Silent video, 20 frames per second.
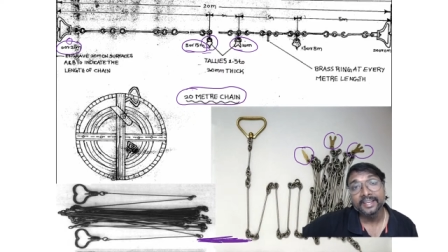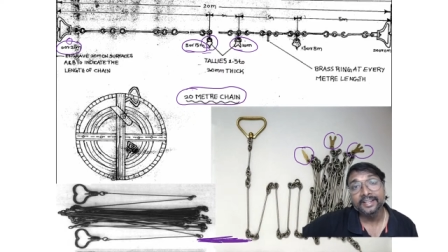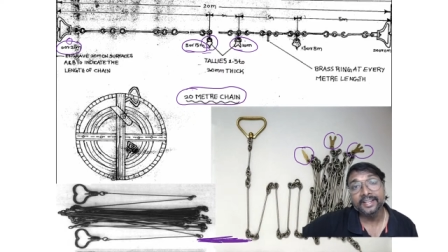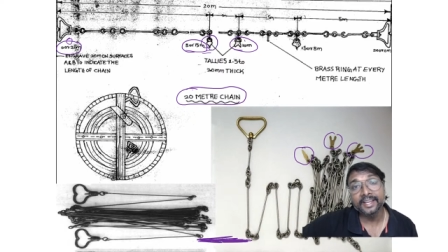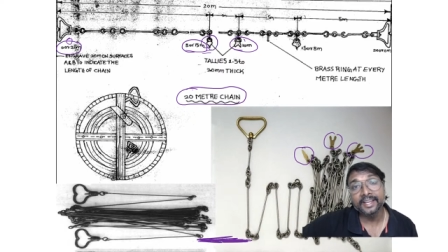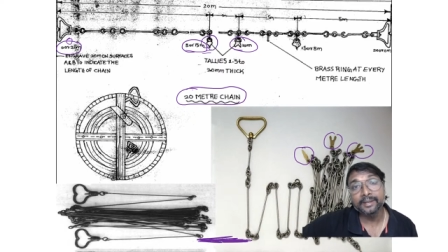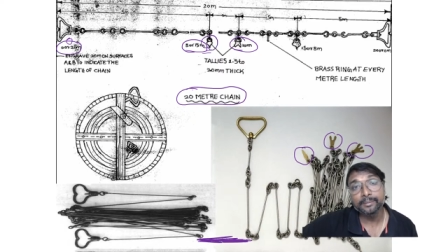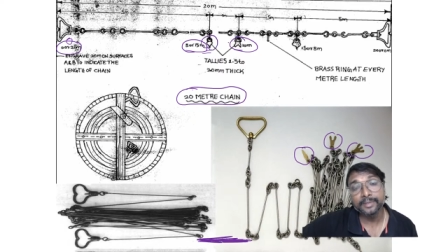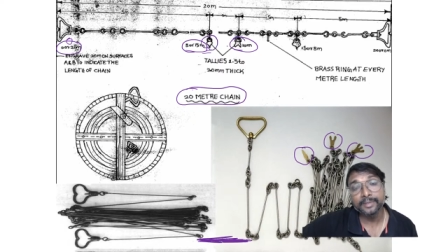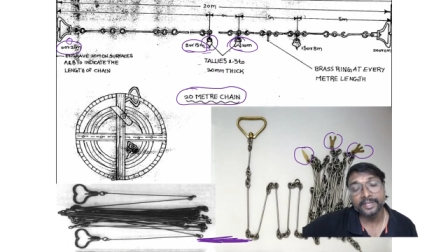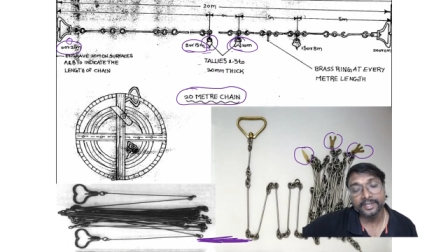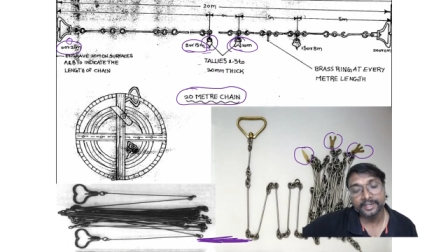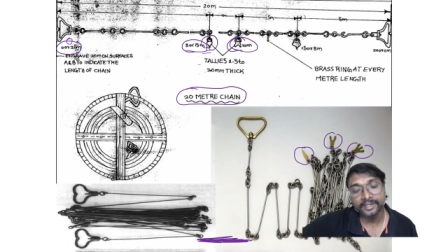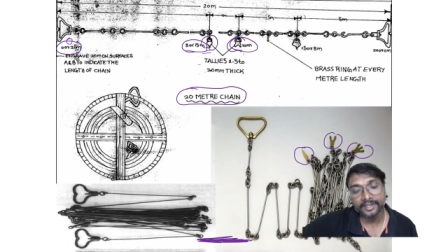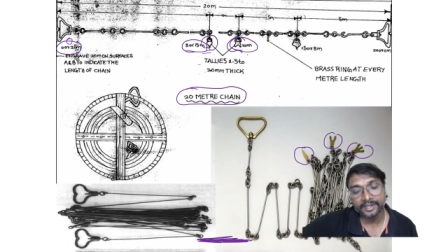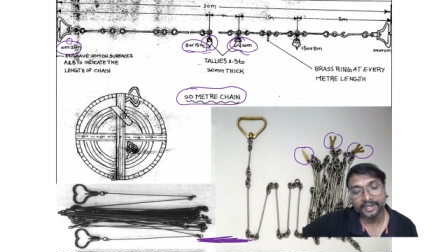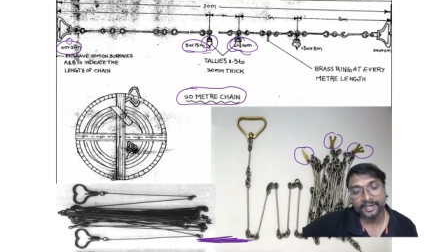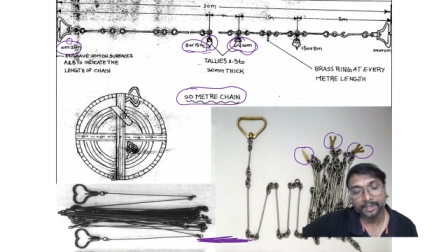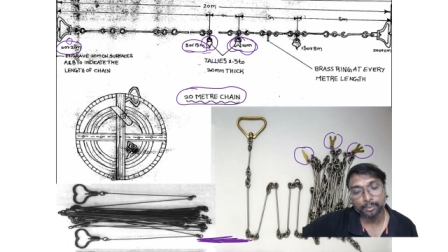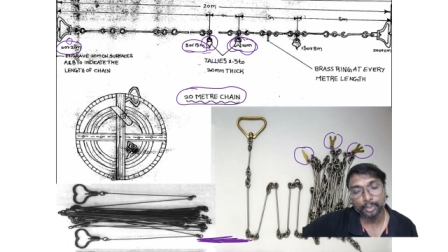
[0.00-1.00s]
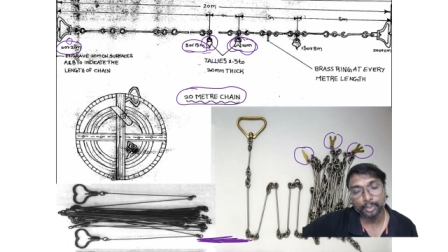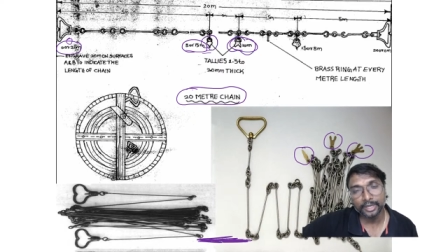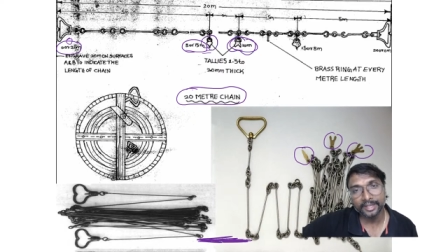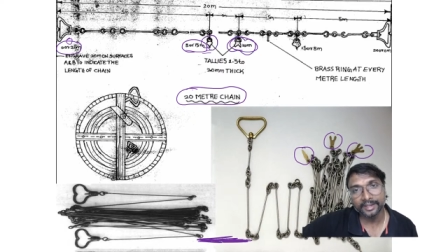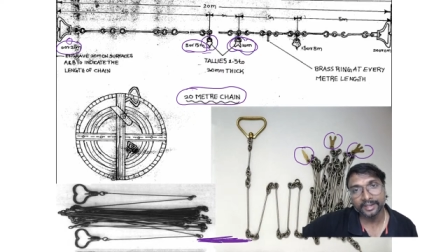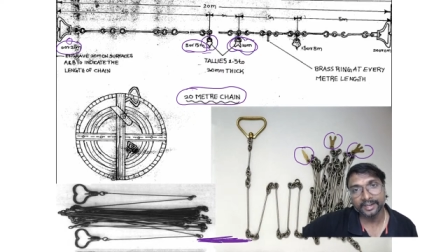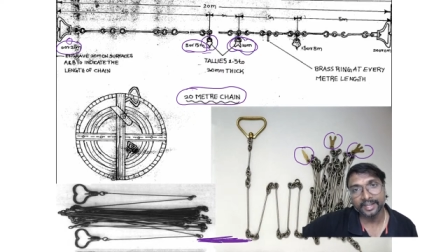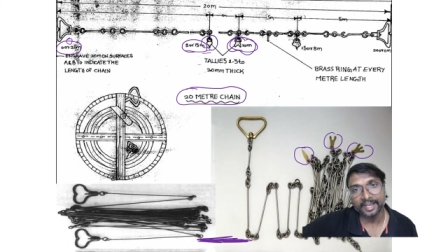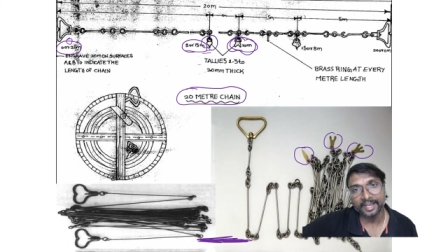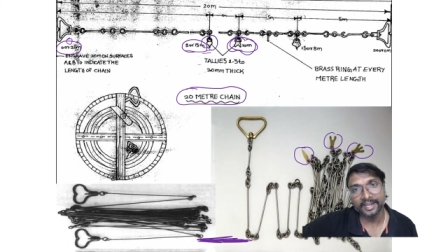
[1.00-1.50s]
10 meter double
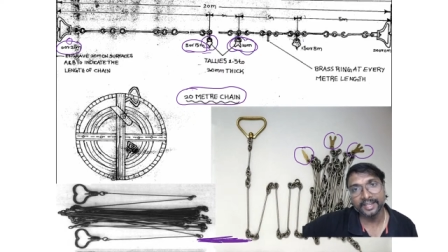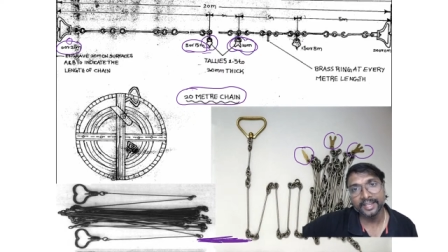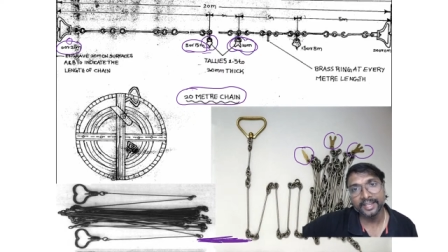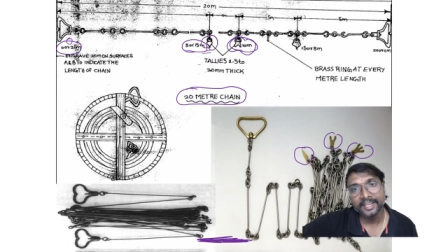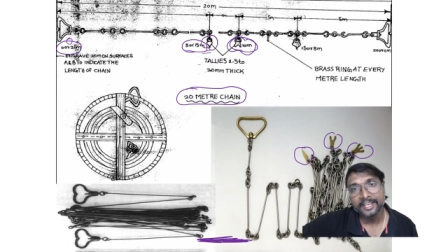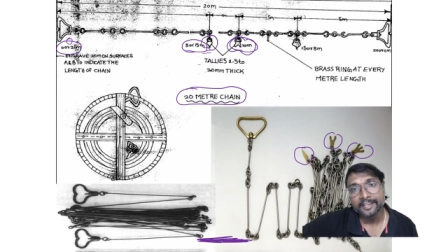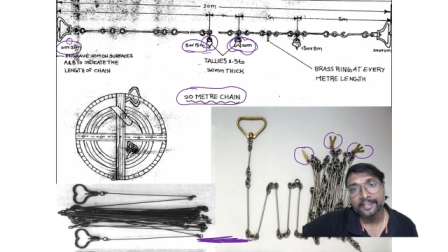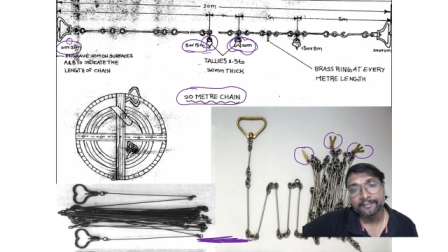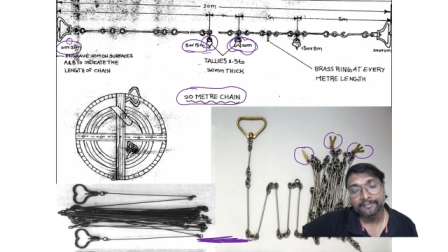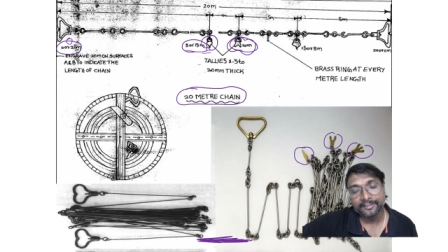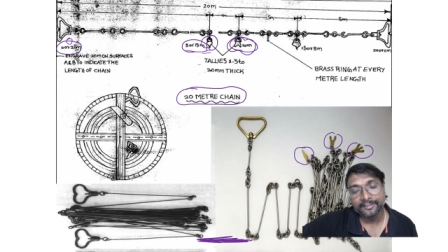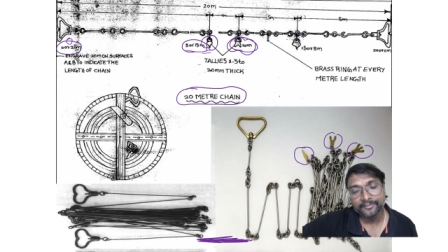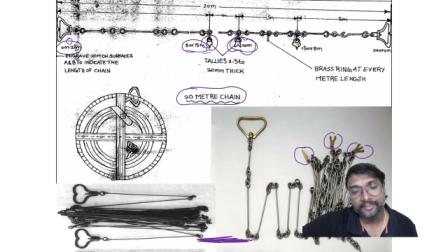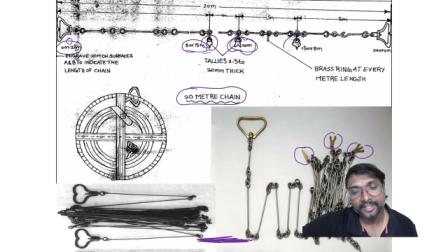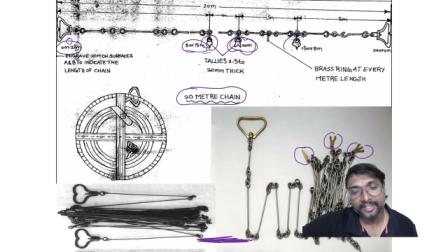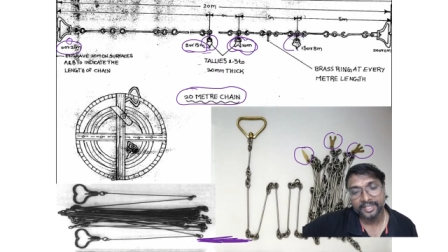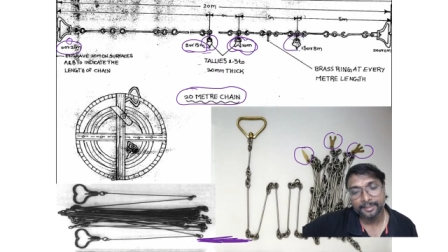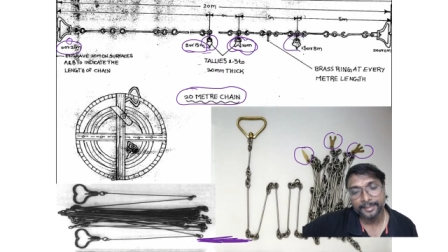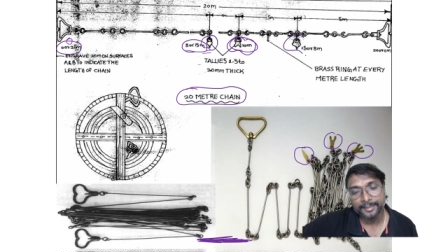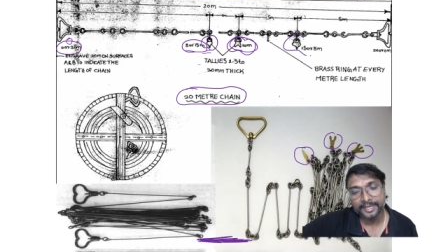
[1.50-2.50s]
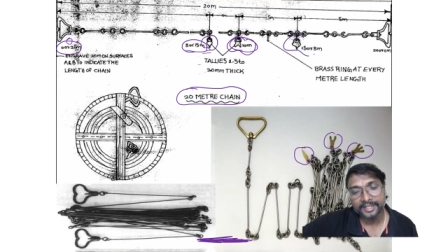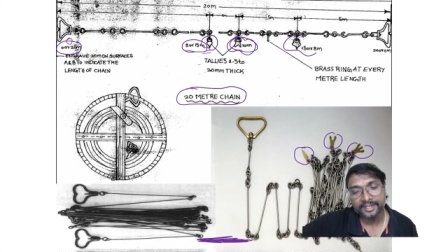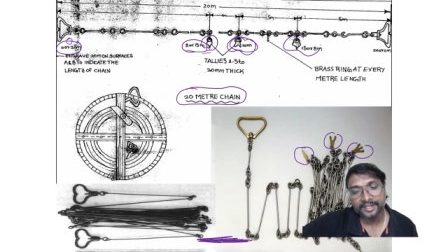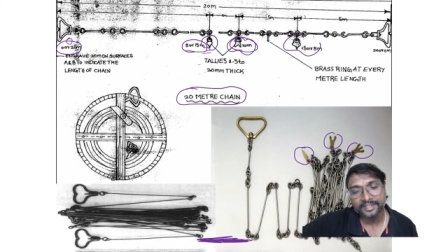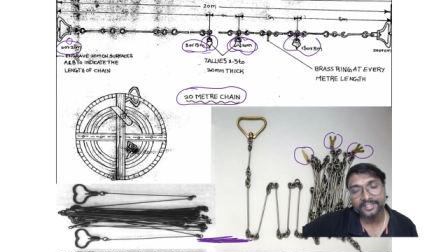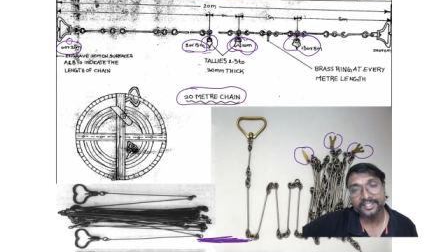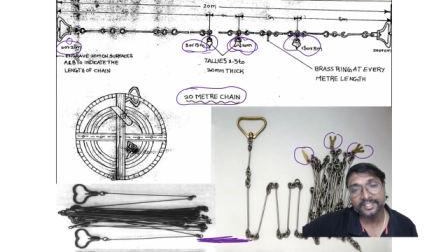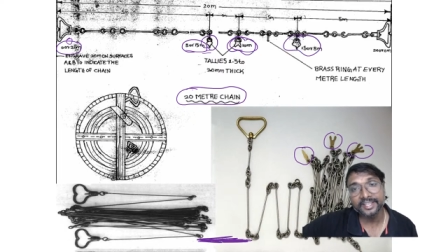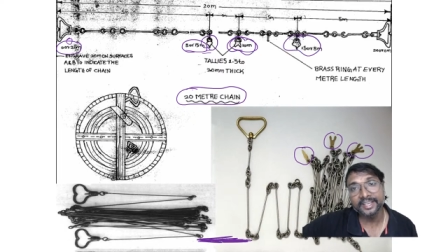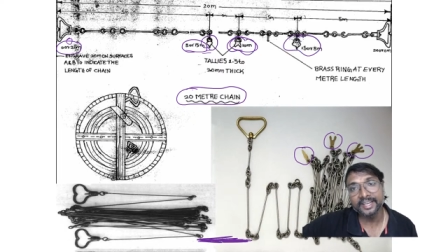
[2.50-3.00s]
leg tally, 15 meter
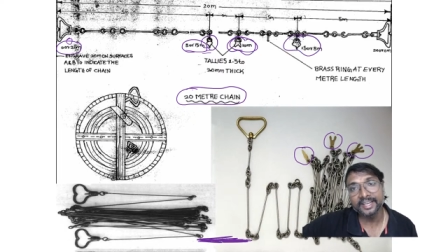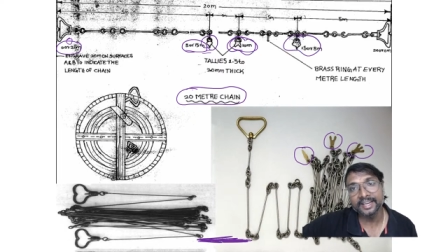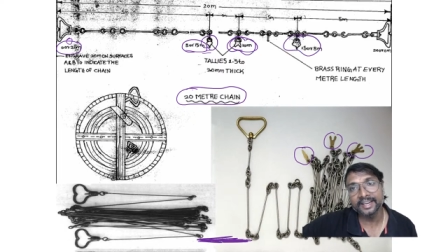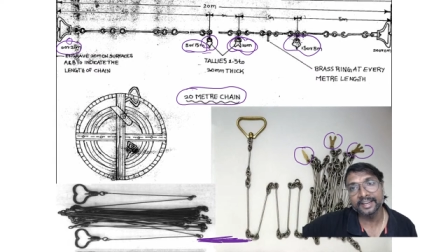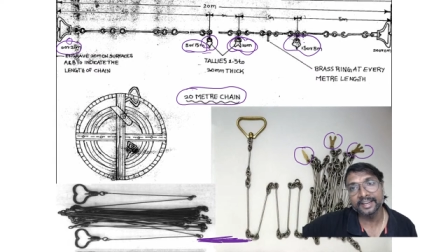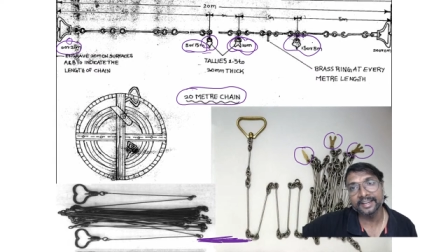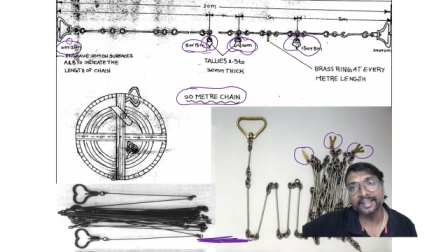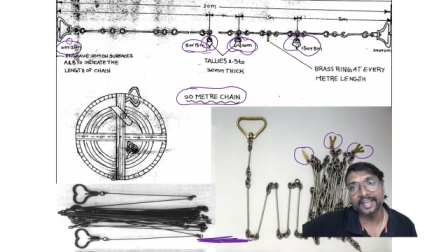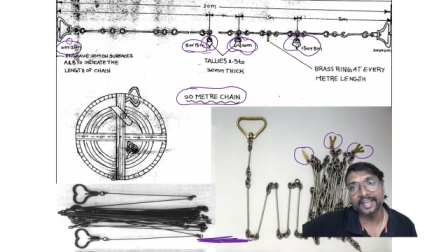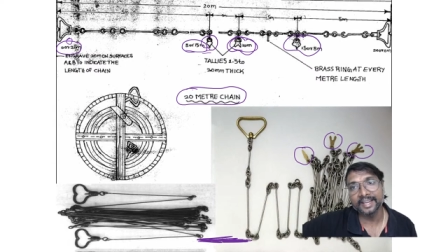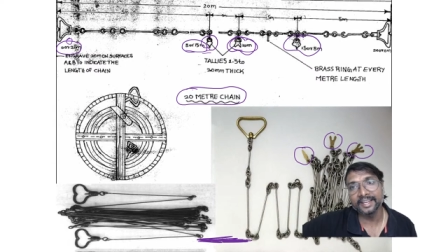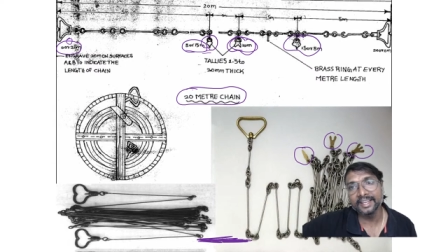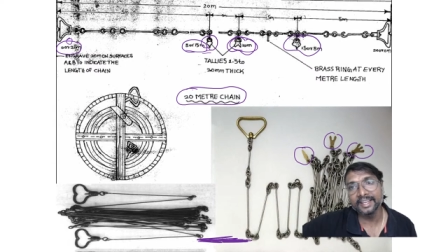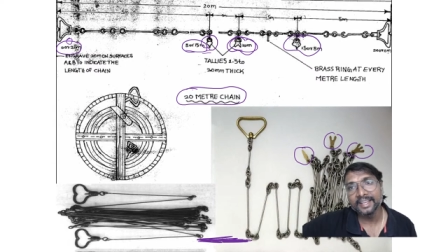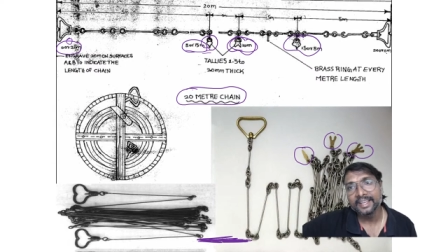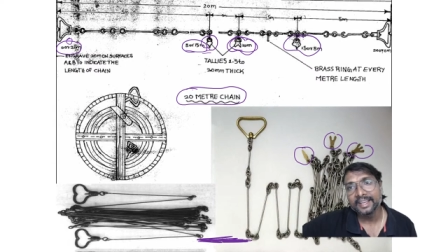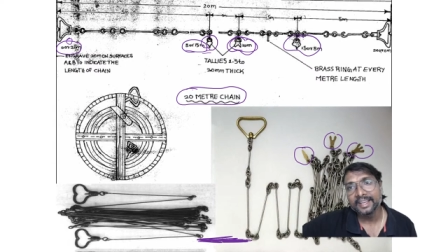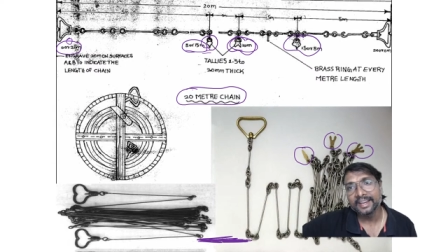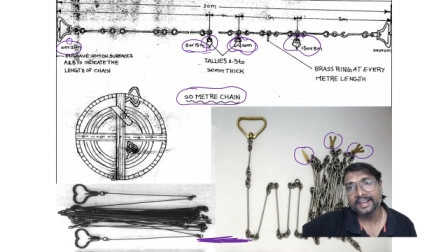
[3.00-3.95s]
single leg tally,